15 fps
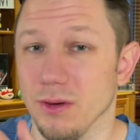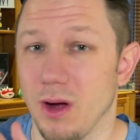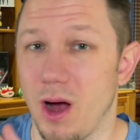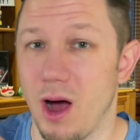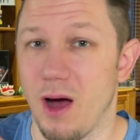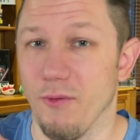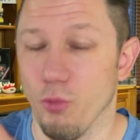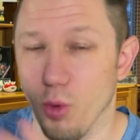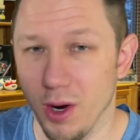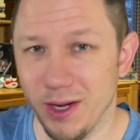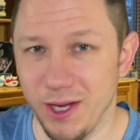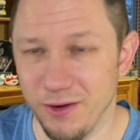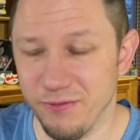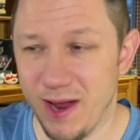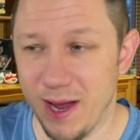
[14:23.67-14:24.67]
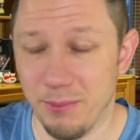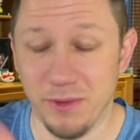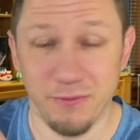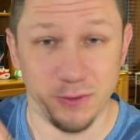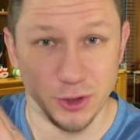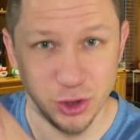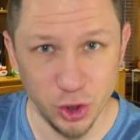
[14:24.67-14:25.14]
a working family
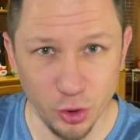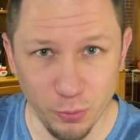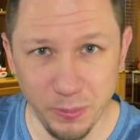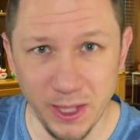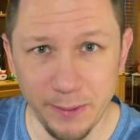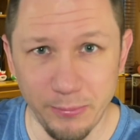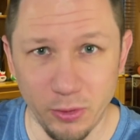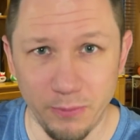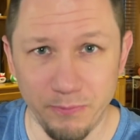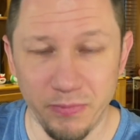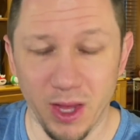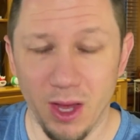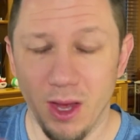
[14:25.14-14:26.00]
for two people,